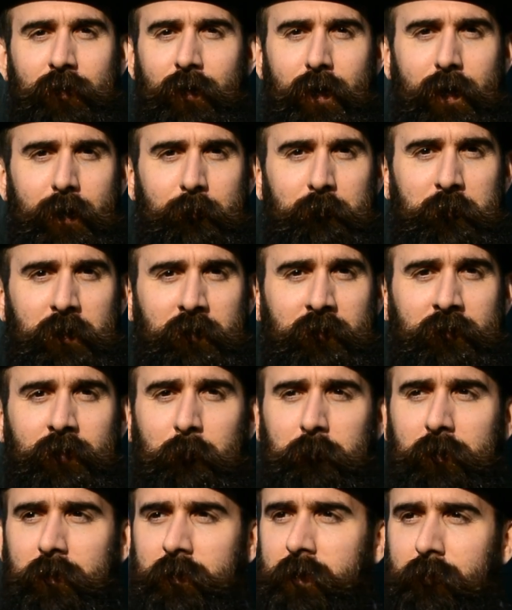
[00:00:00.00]
time. It's
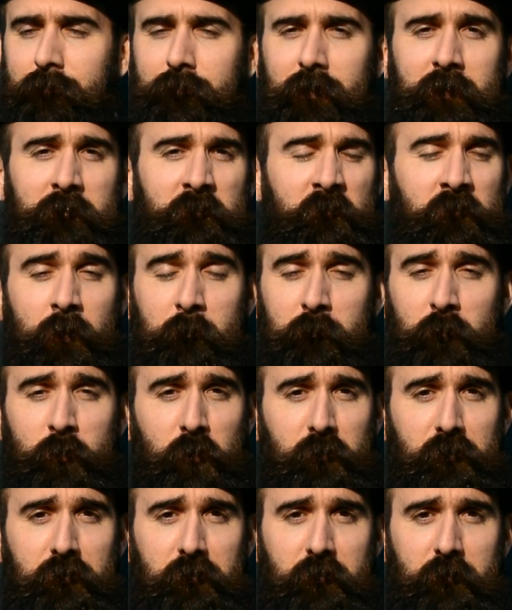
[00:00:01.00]
something different, something
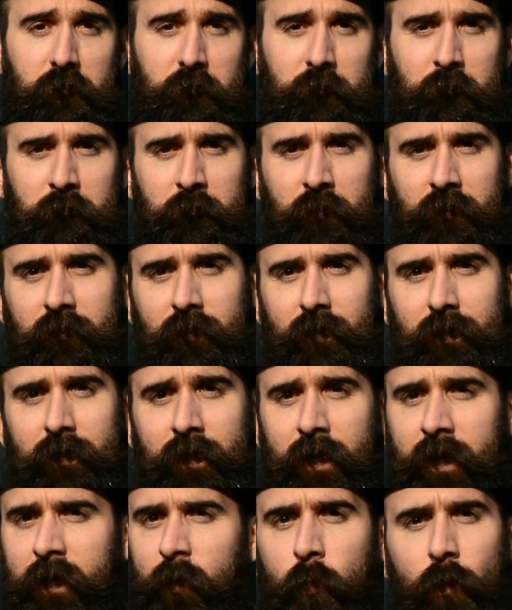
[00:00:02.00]
cool to do. But you
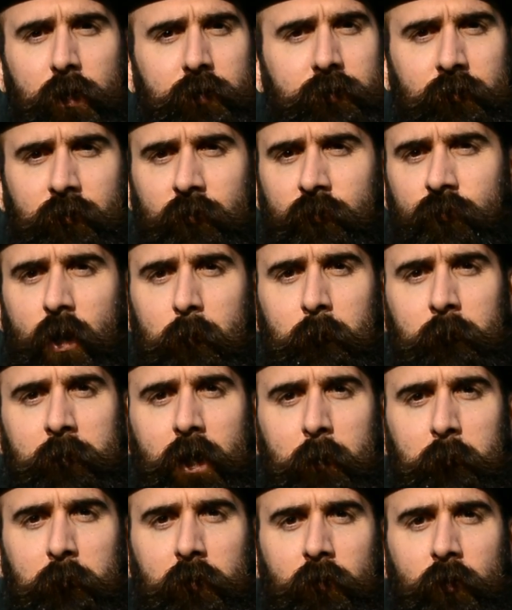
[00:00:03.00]
got any questions, just drop them
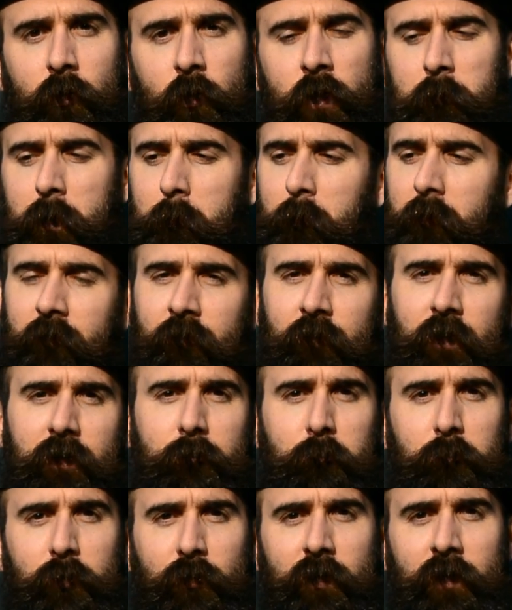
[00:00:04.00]
down below. Hit me up on
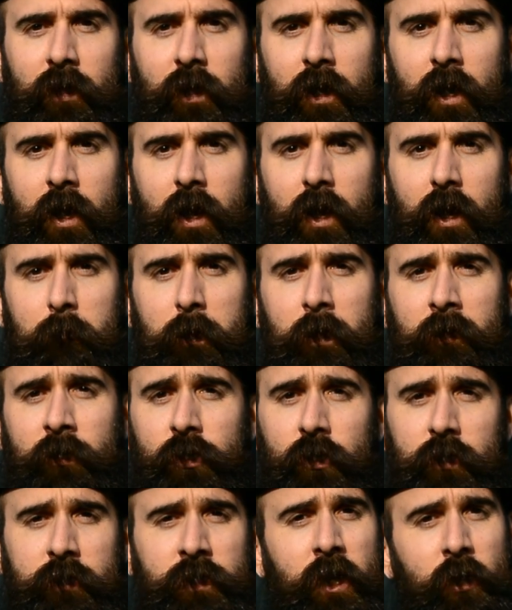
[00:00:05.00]
Facebook. Make
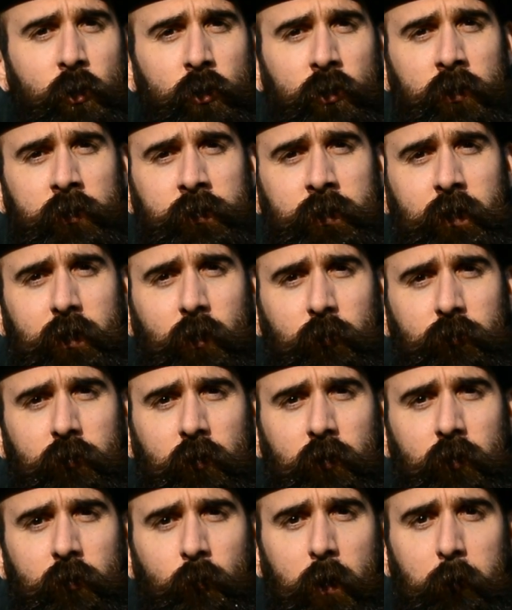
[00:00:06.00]
sure you check out
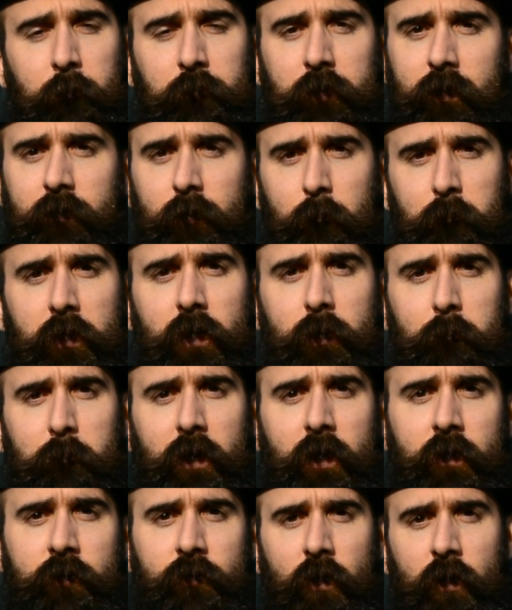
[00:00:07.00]
the website,
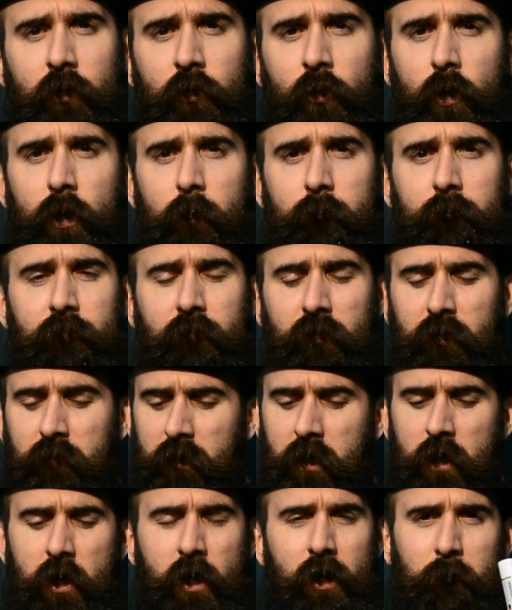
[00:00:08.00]
thebeardbaron.com,
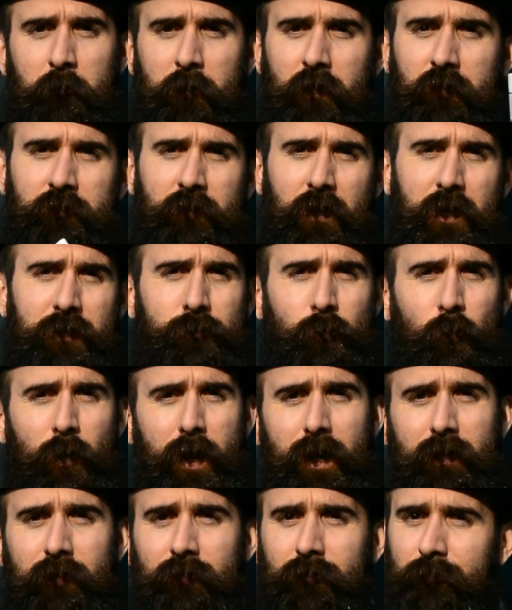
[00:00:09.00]
for mustache
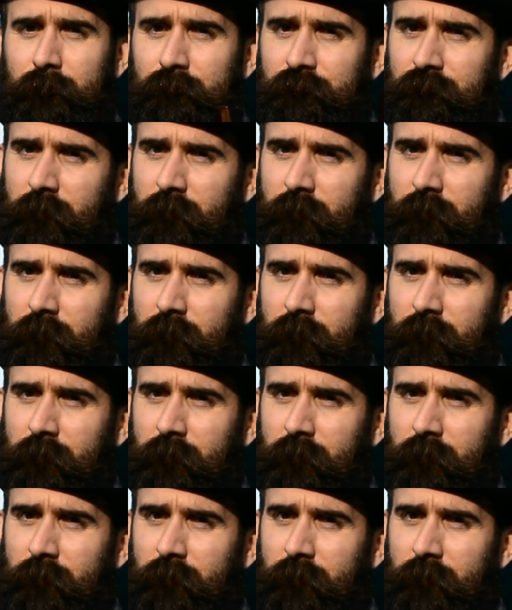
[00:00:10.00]
wax,